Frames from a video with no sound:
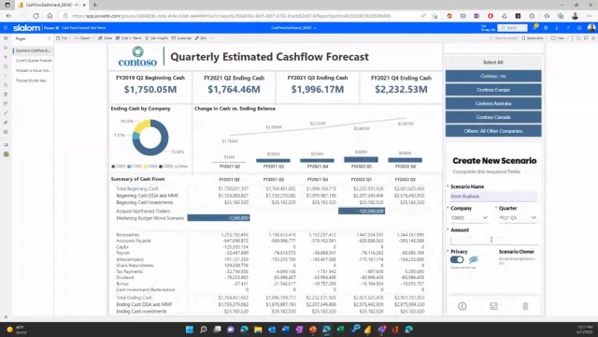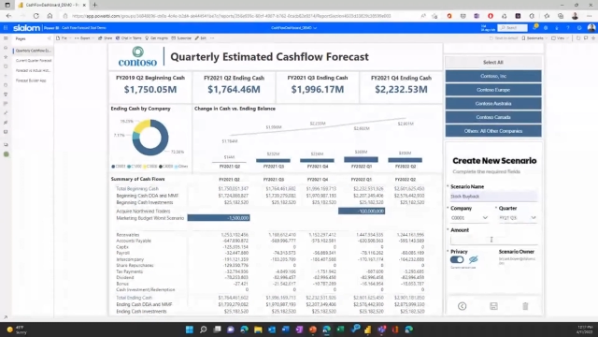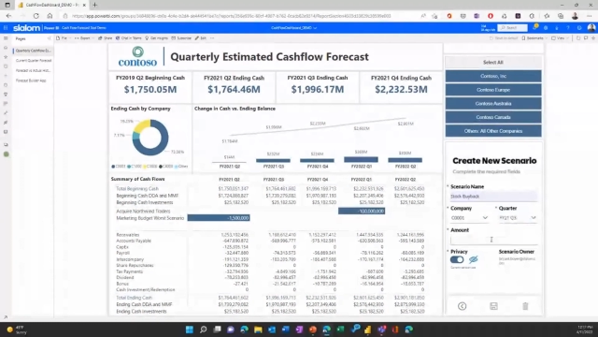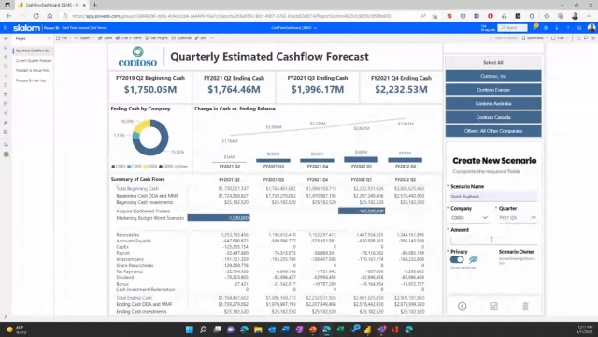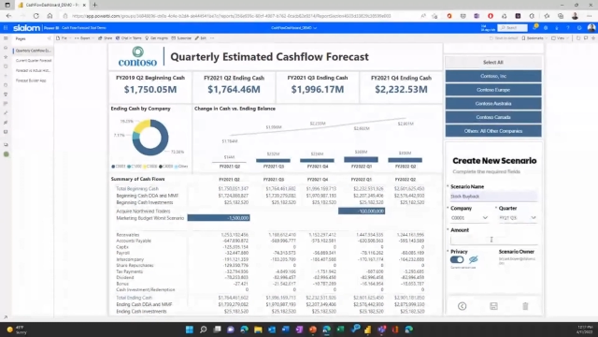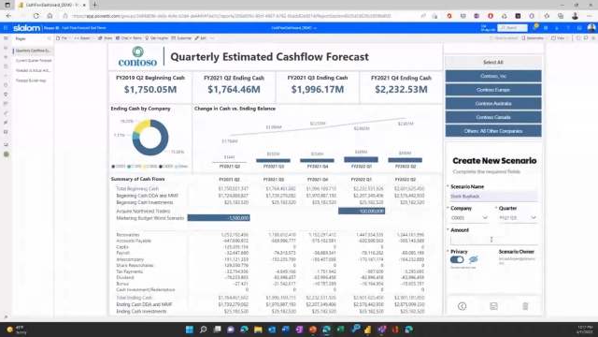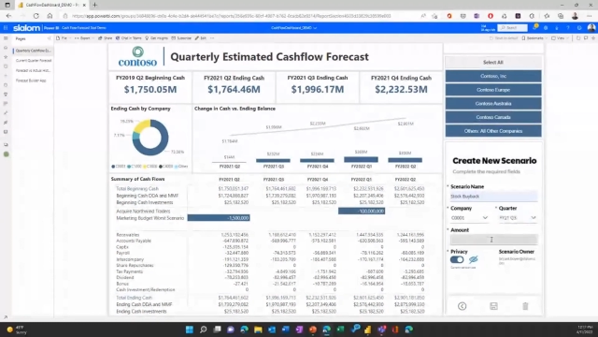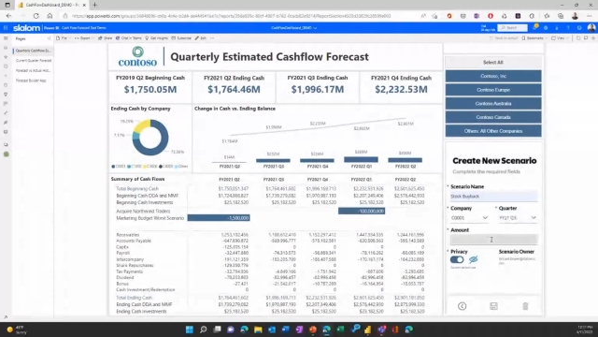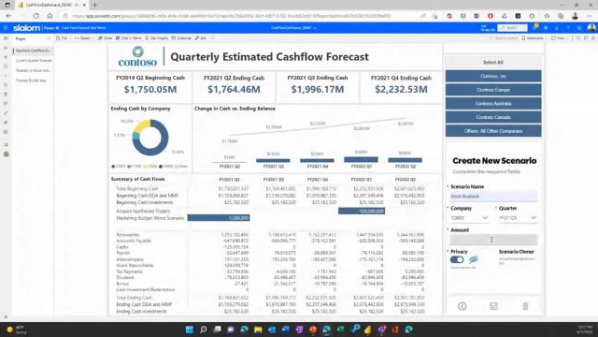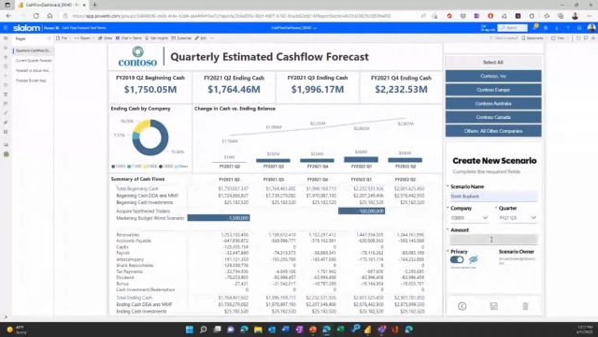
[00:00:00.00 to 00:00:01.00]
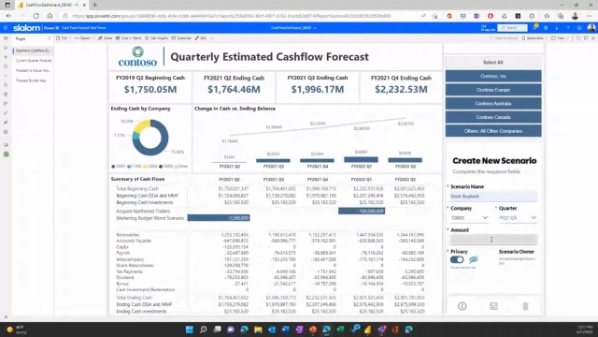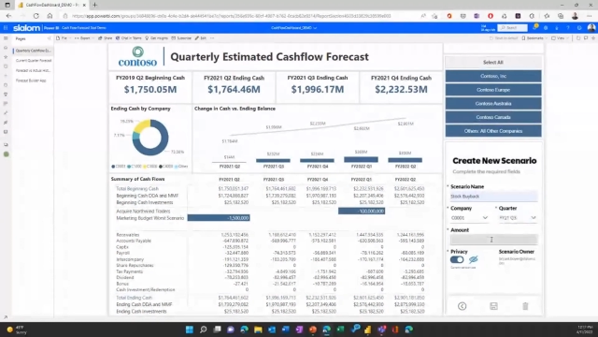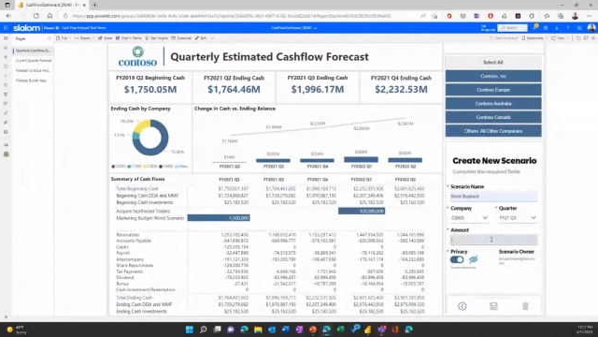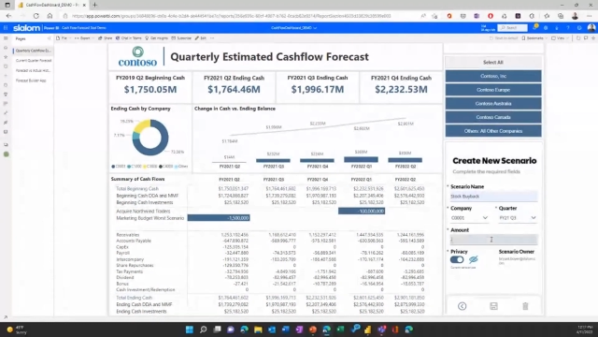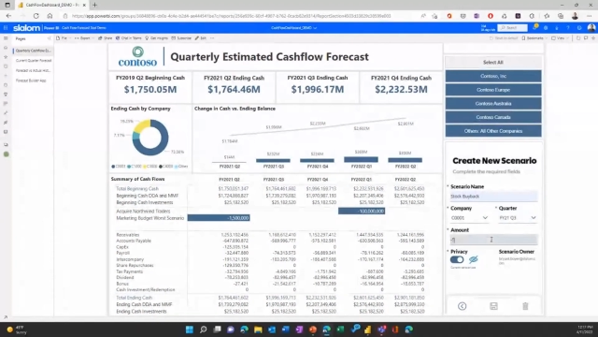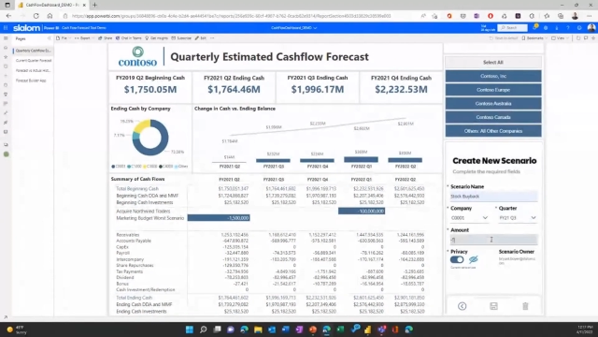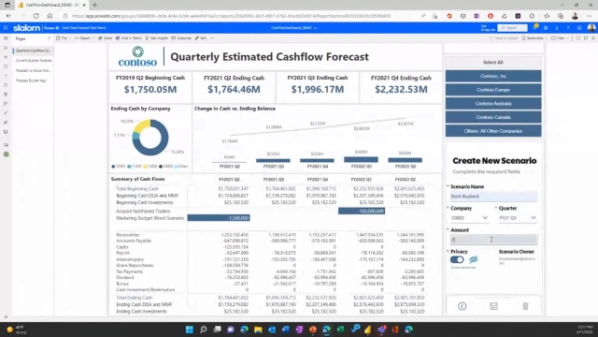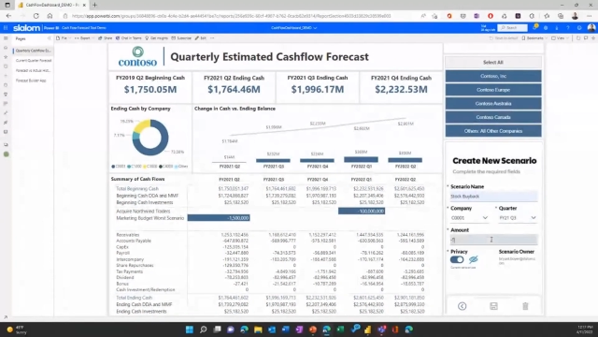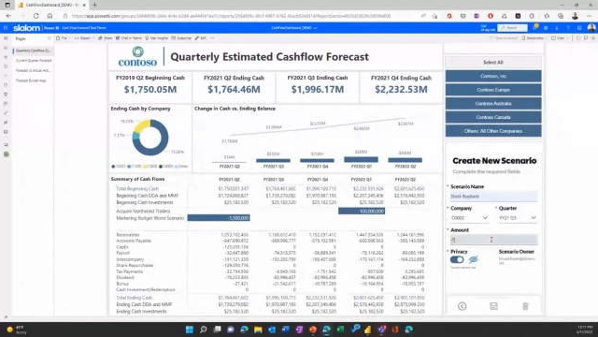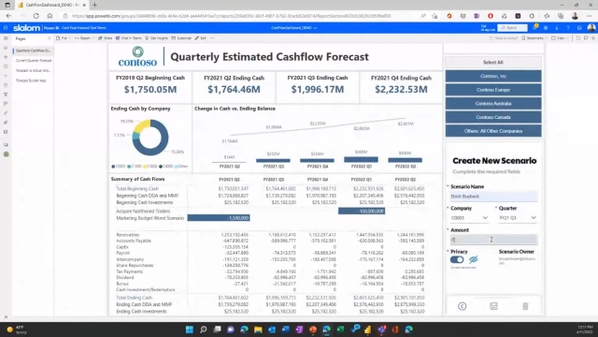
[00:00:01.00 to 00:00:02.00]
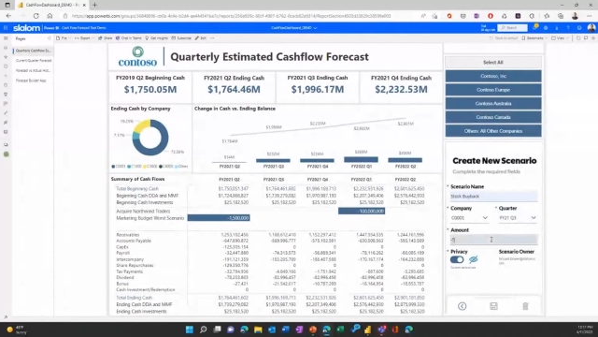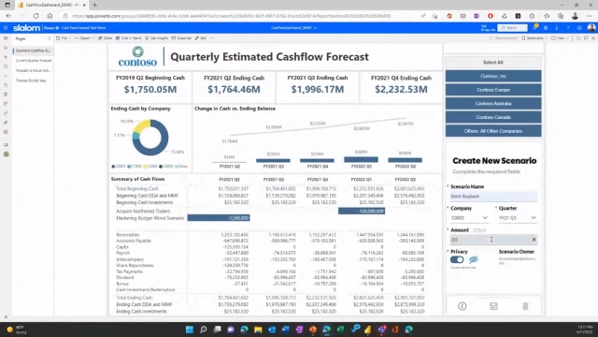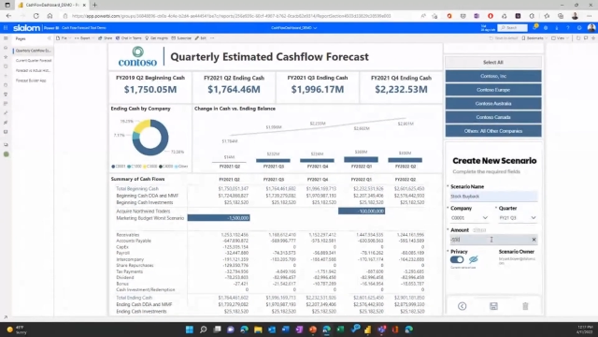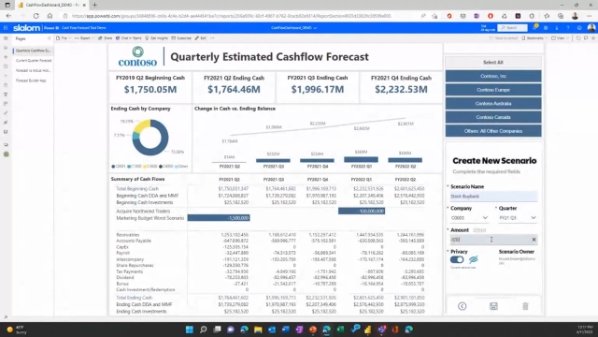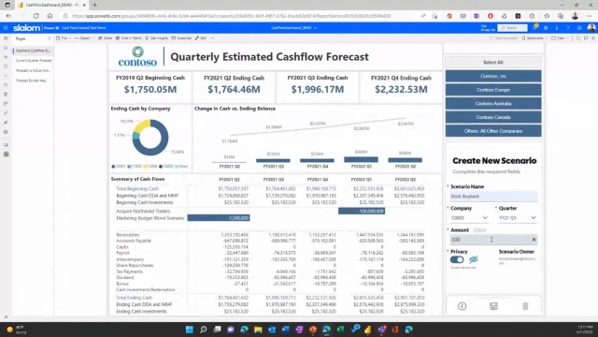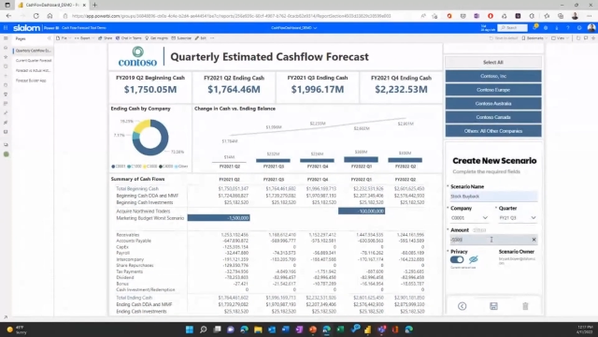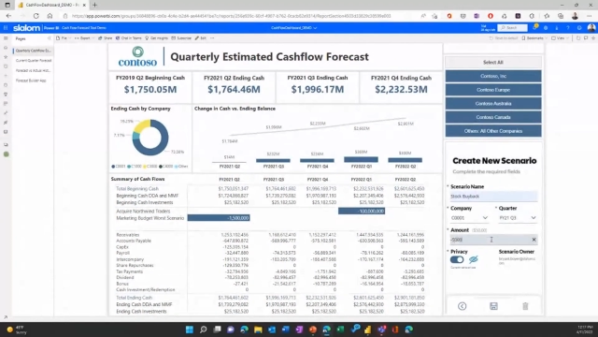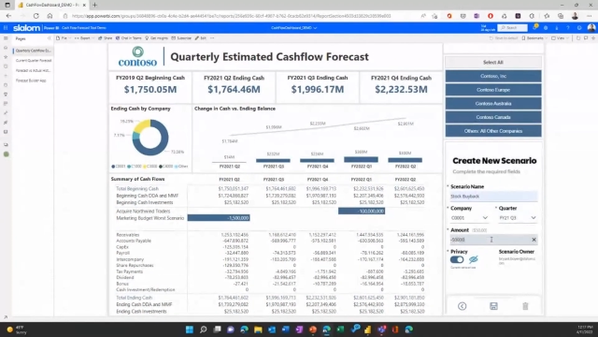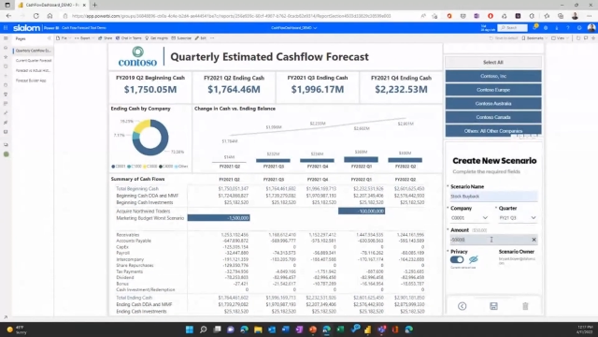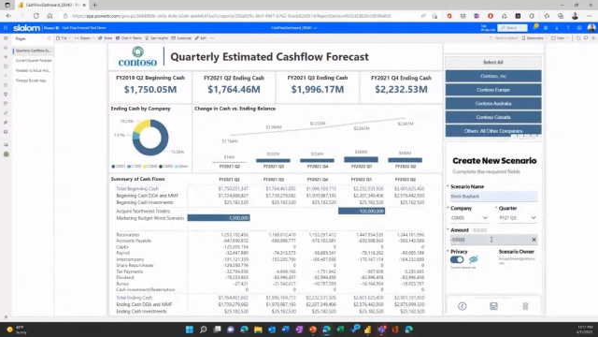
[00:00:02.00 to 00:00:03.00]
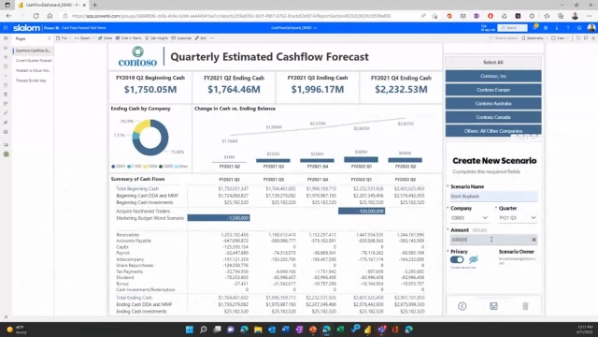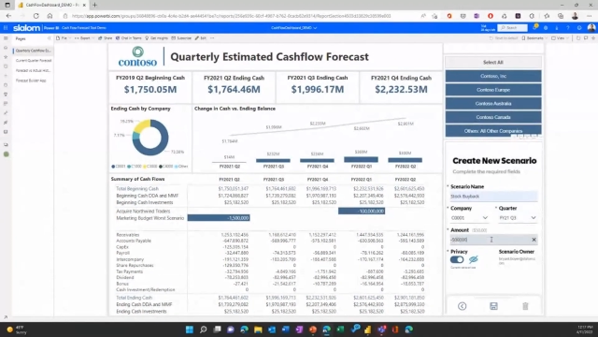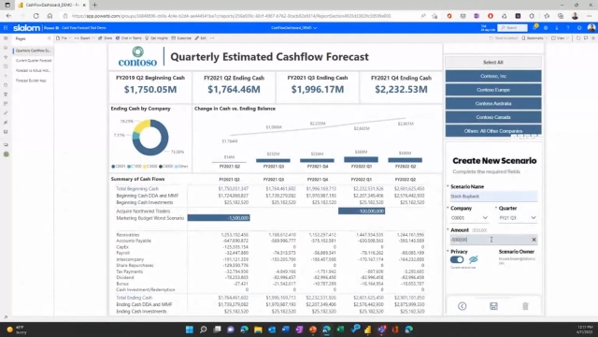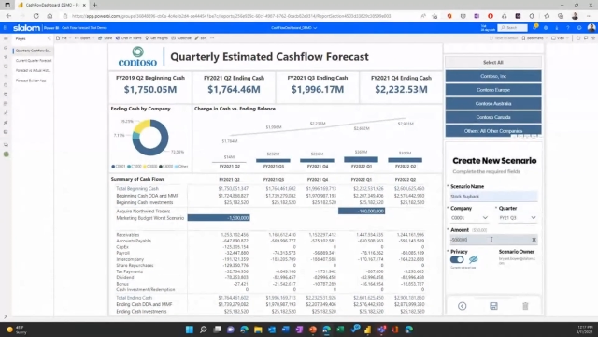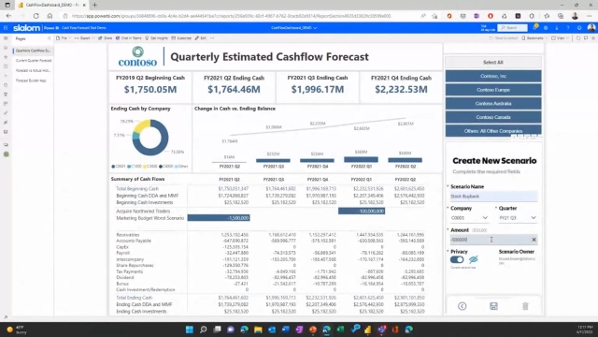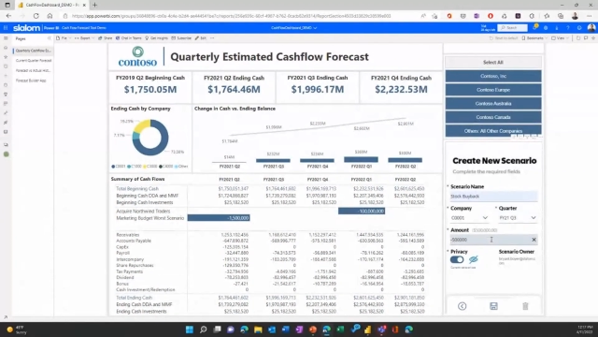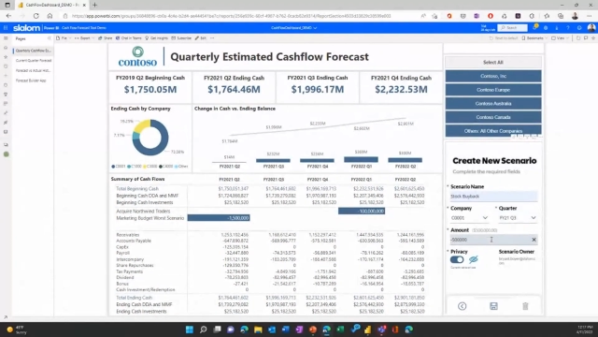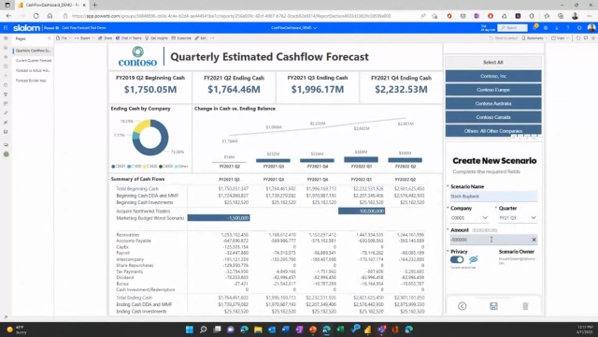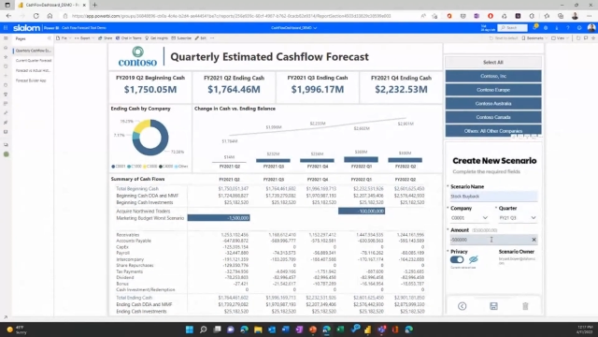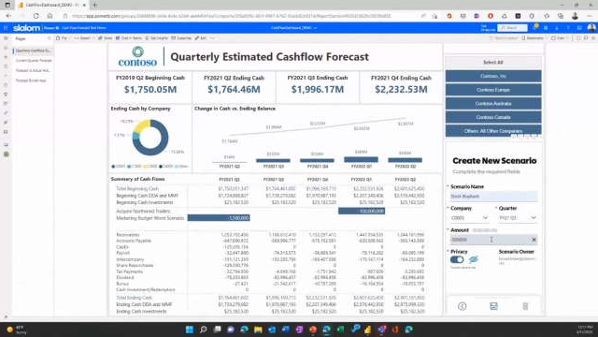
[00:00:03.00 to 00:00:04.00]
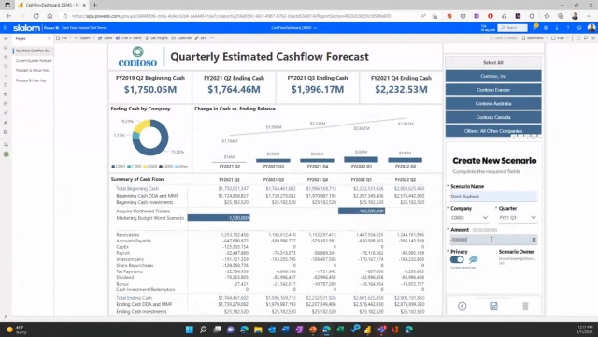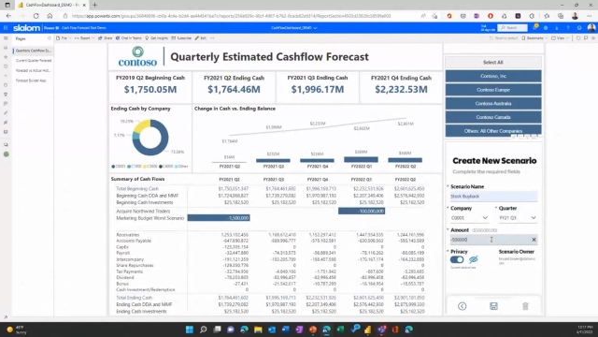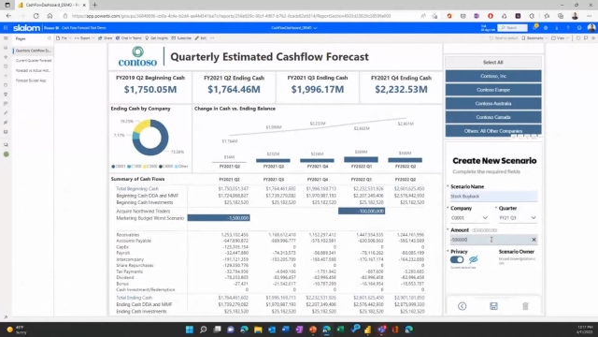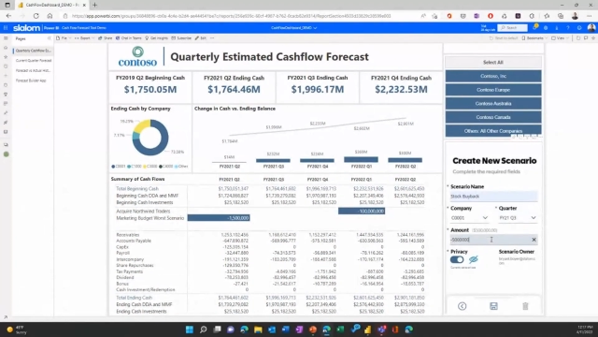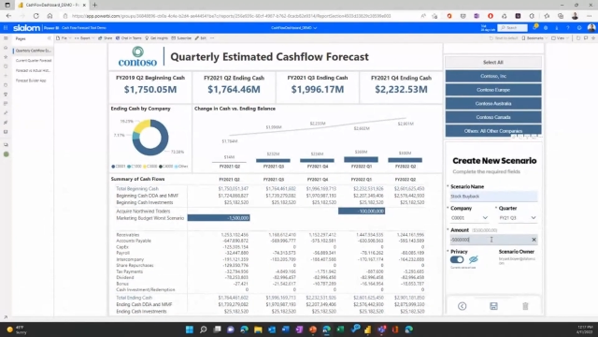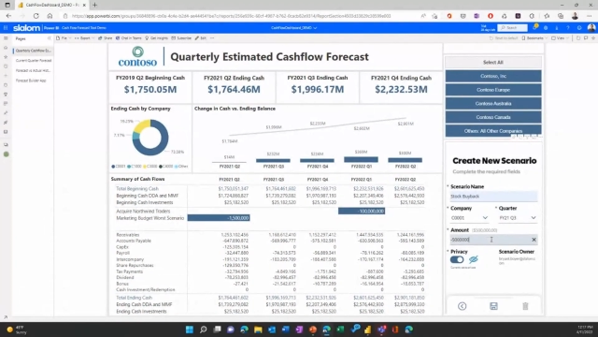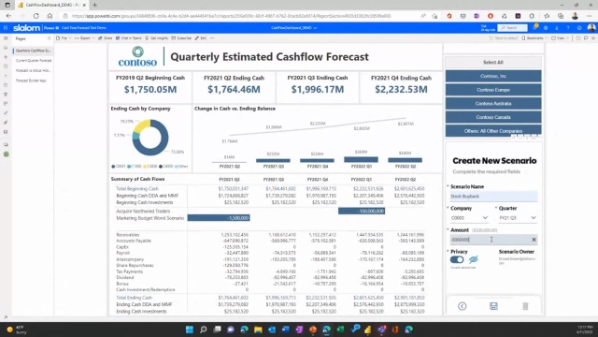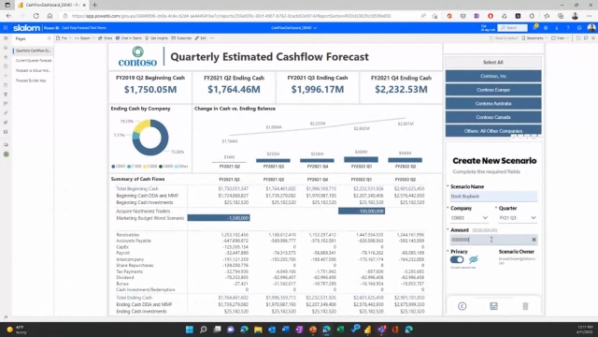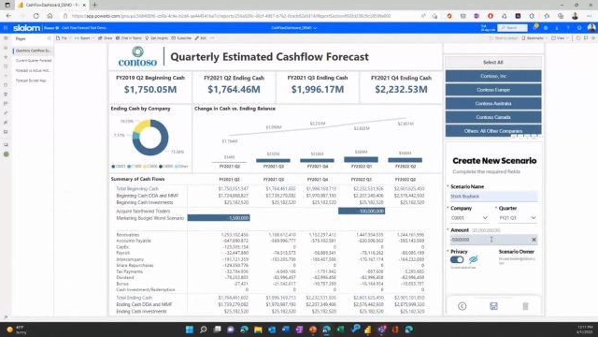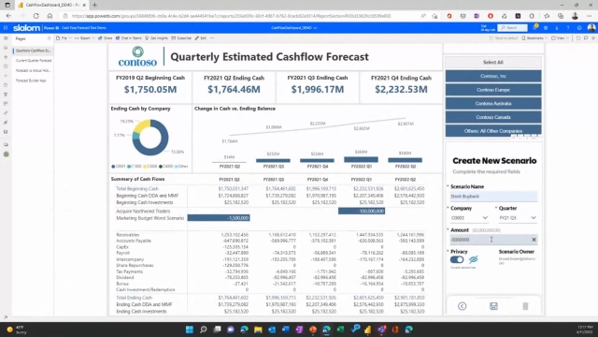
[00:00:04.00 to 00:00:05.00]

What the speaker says: [unreadable: no face in view]